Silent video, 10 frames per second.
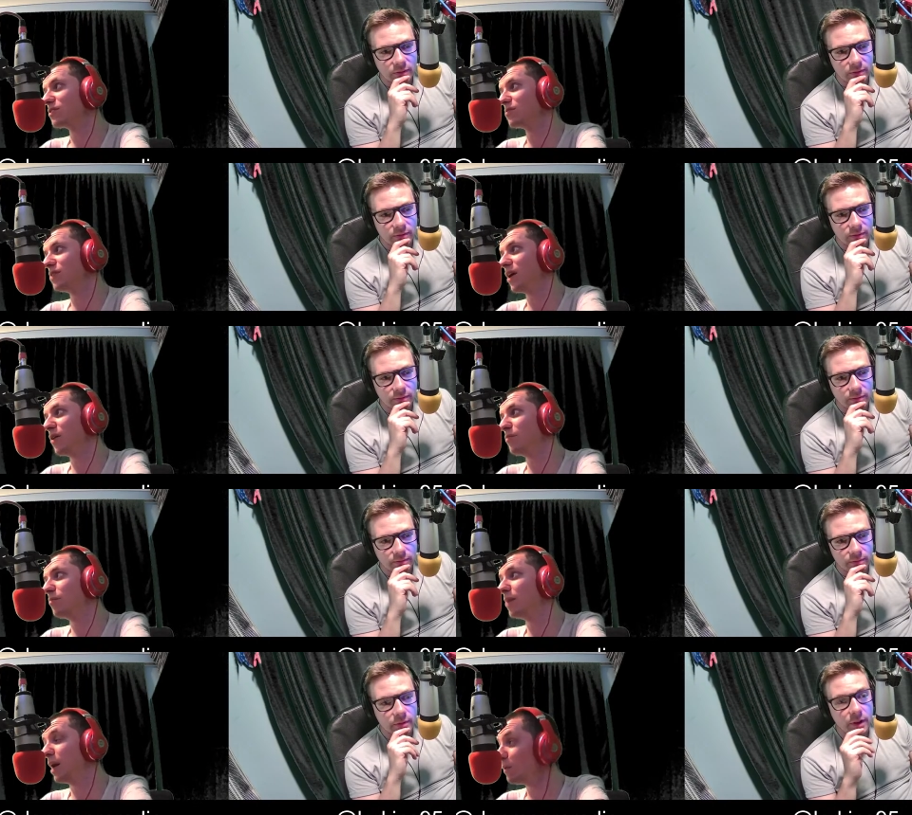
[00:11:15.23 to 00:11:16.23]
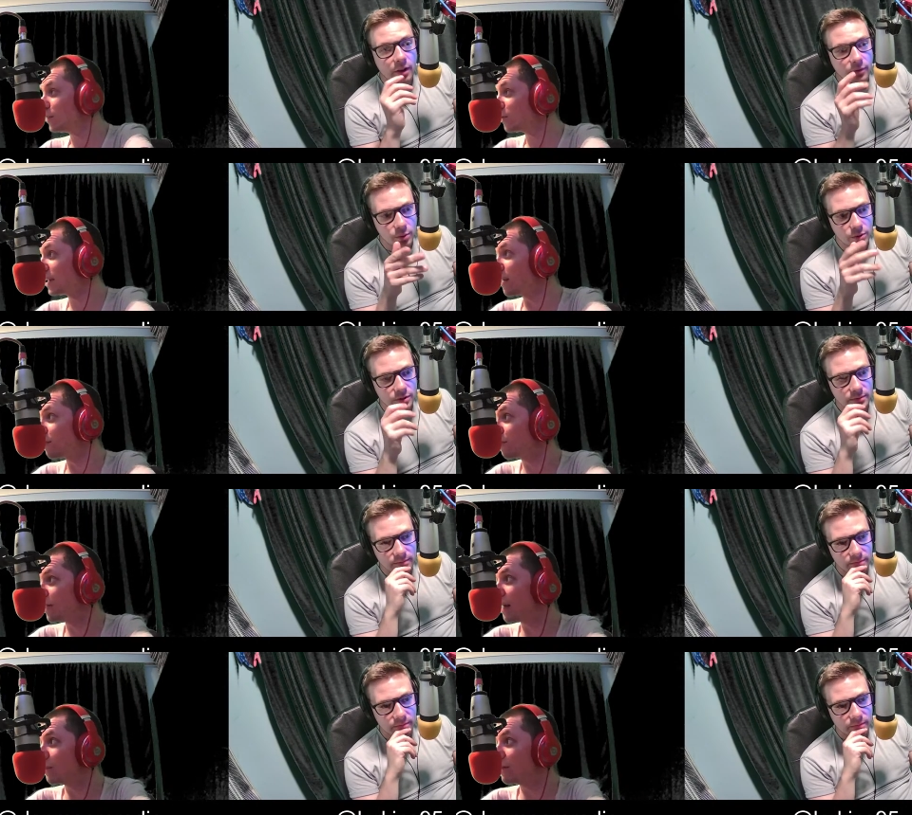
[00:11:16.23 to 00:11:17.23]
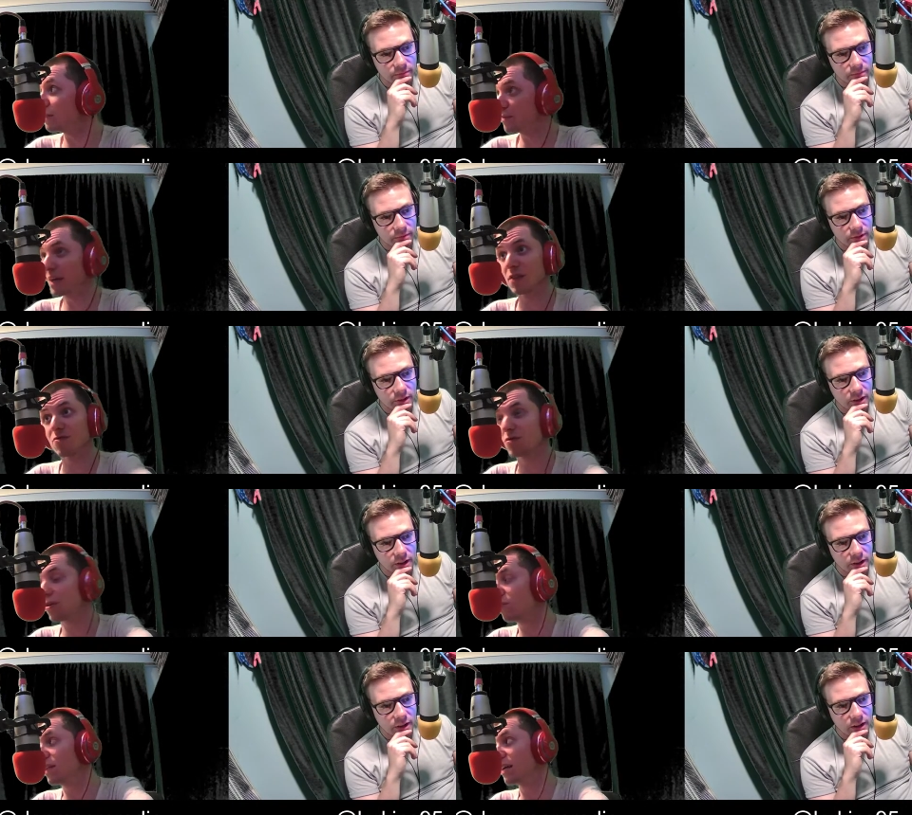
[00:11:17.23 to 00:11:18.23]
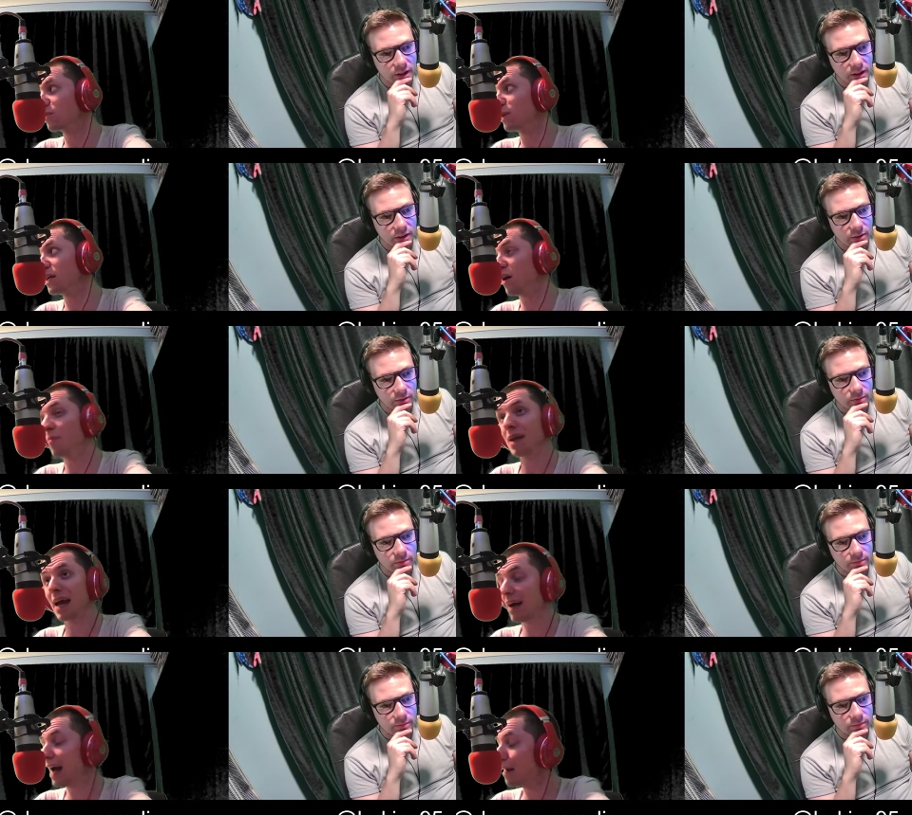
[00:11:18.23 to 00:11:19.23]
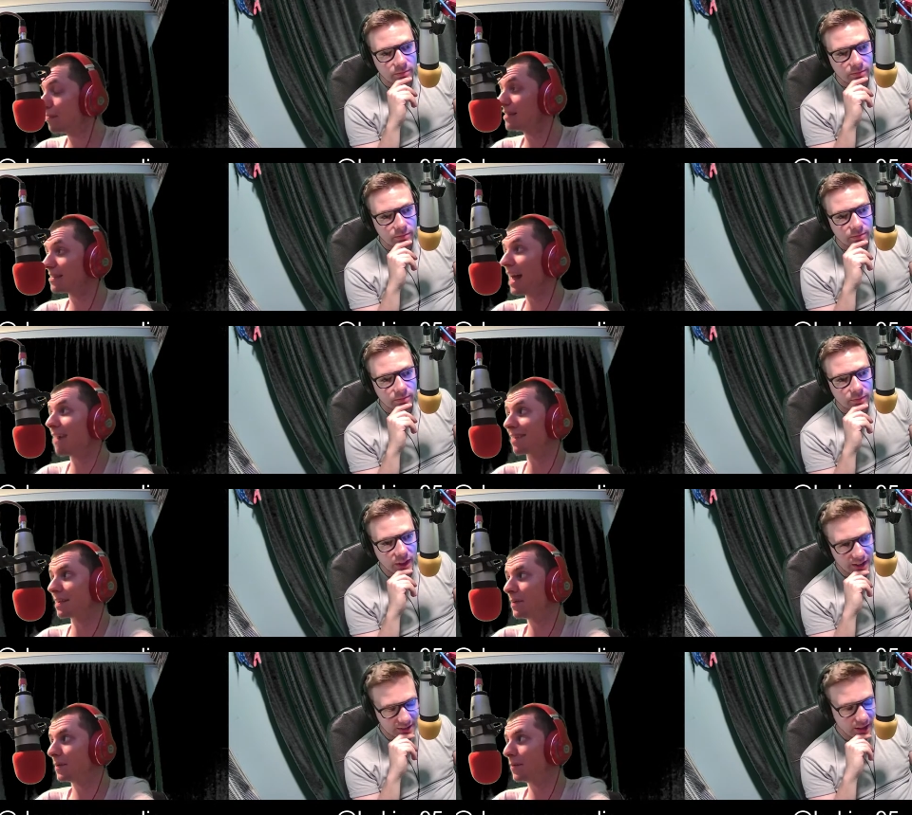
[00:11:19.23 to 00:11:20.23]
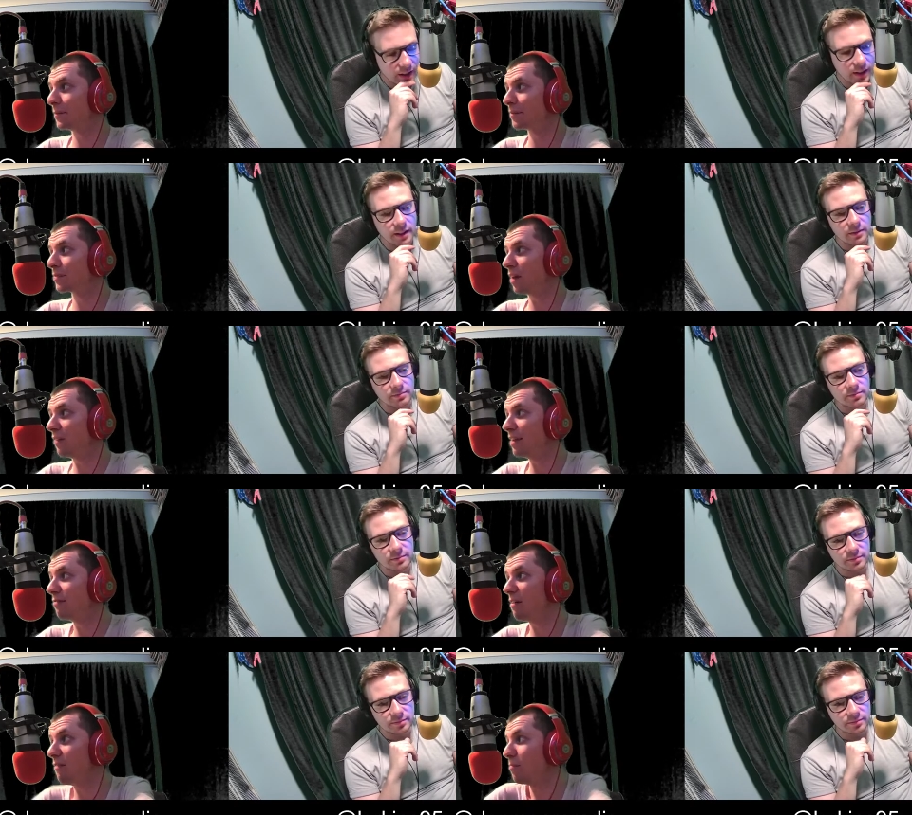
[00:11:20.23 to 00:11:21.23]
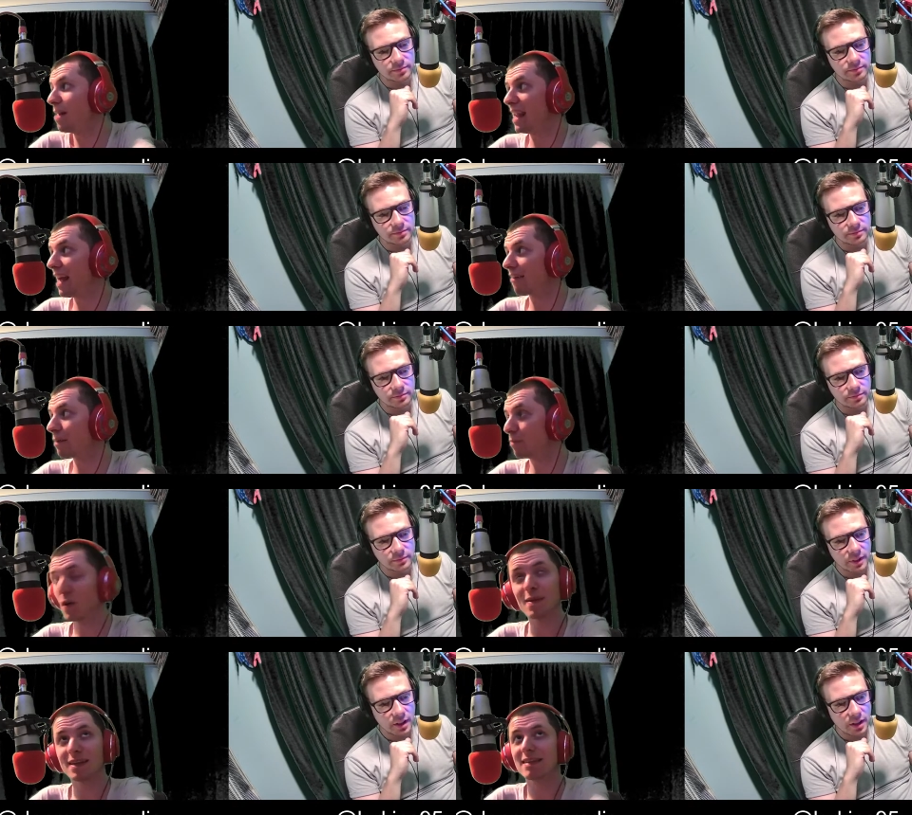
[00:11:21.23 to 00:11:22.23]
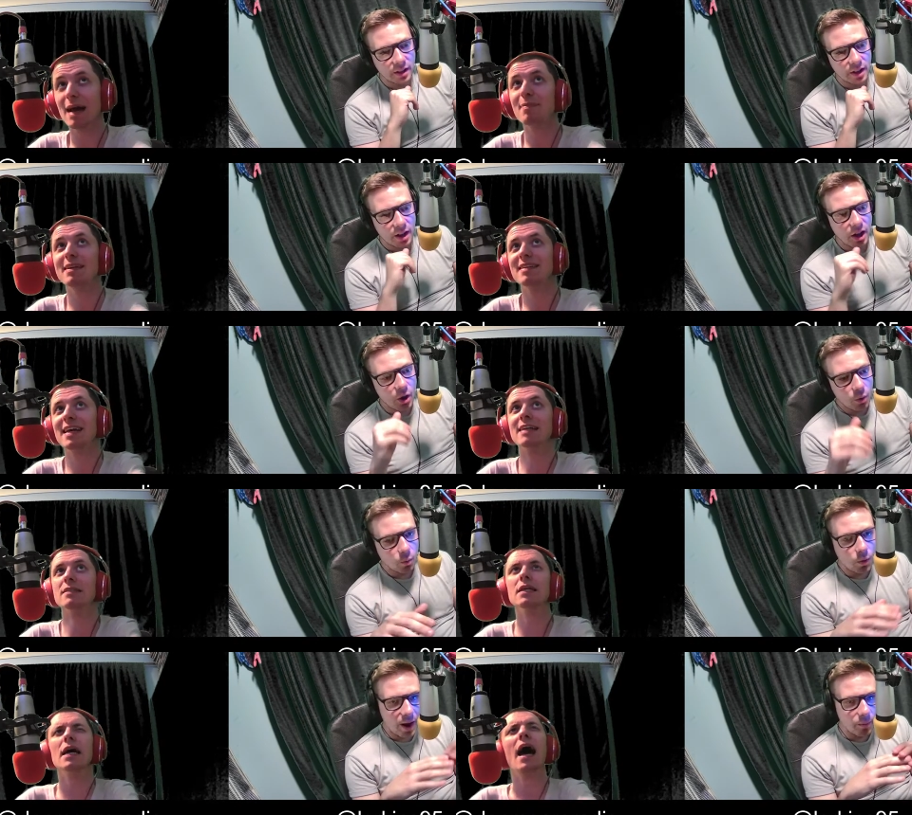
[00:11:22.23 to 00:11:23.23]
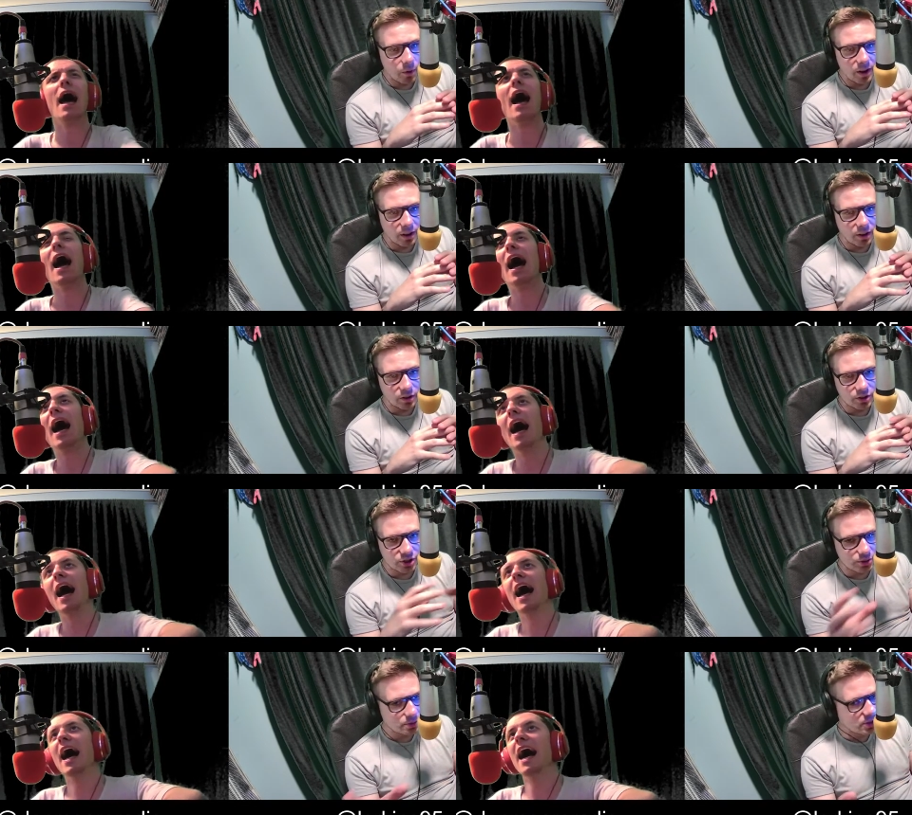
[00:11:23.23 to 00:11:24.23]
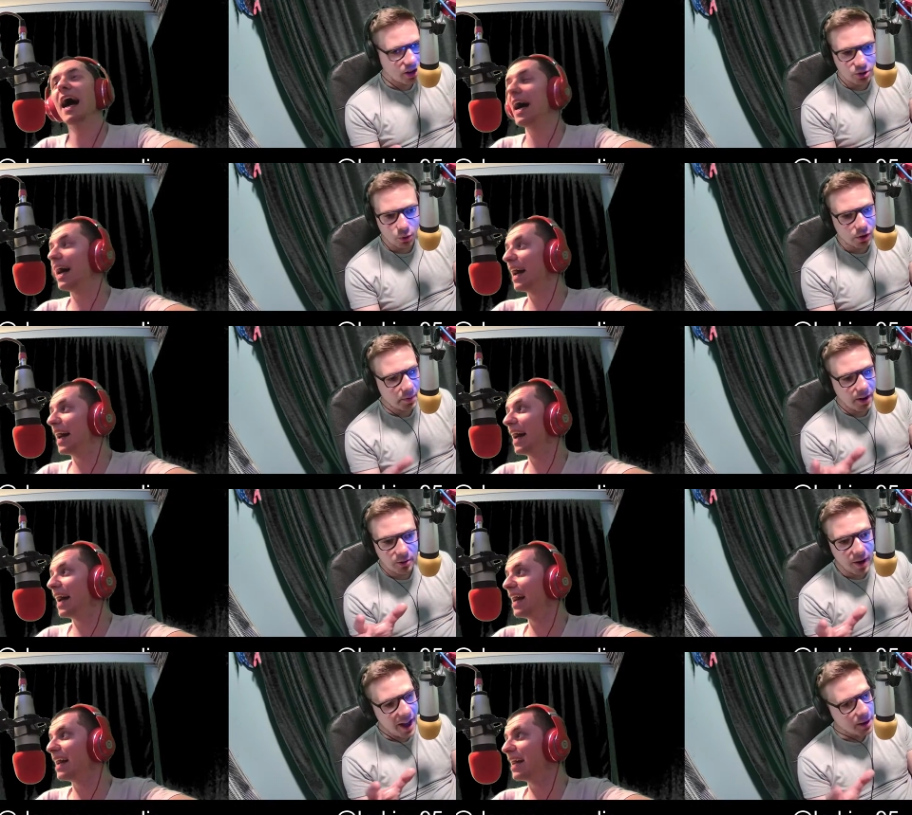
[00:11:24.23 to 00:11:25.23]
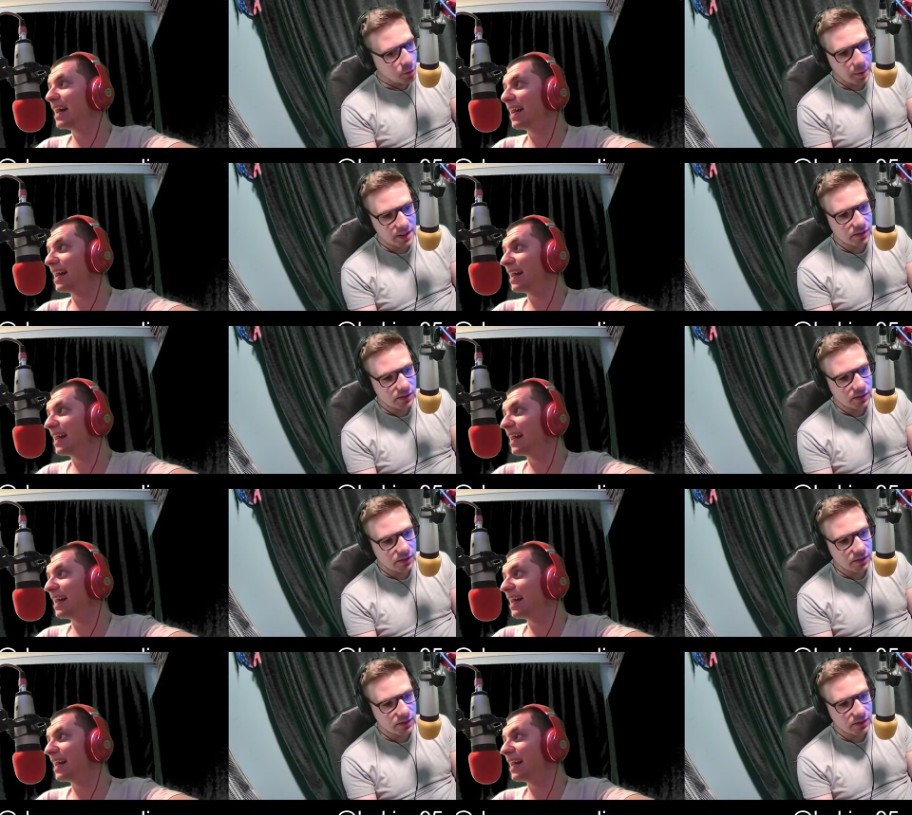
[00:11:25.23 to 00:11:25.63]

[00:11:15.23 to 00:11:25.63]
Speaker 1: as you know. But once of we course. get through that, once we get through the whole of next week, I'll be ha happy as Larry.
Speaker 2: Exactly.
Speaker 1: I've never even met Larry, but I'll be as happy as he is.
Speaker 2: And we'll start talking about animal-based